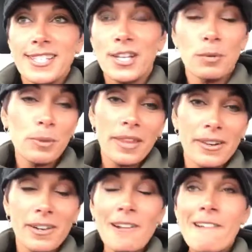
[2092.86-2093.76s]
to see her
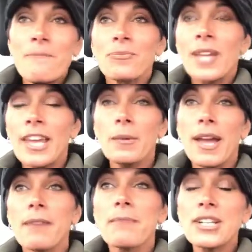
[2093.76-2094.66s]
brother.
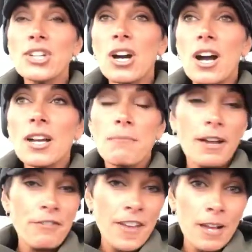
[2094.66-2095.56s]
Anyway, my dog,
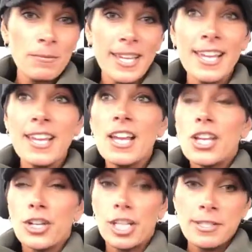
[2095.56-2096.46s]
my family.
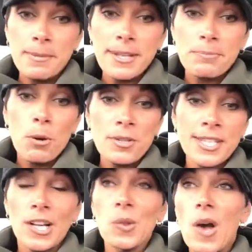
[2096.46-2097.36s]
You're going to see me
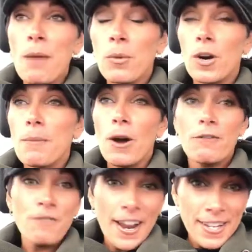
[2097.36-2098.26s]
posting a lot more about
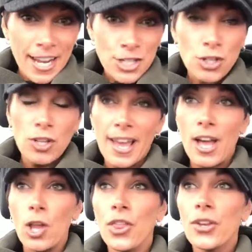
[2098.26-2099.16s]
financial
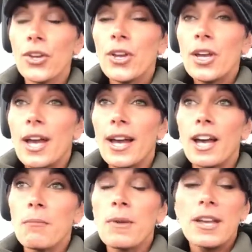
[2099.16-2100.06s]
health,
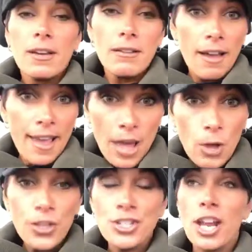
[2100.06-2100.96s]

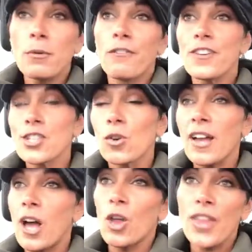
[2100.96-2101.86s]
health in general, physical
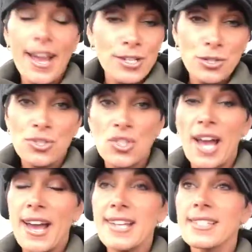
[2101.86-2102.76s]
health,
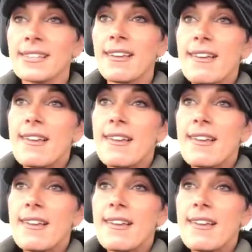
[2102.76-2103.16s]
exercise,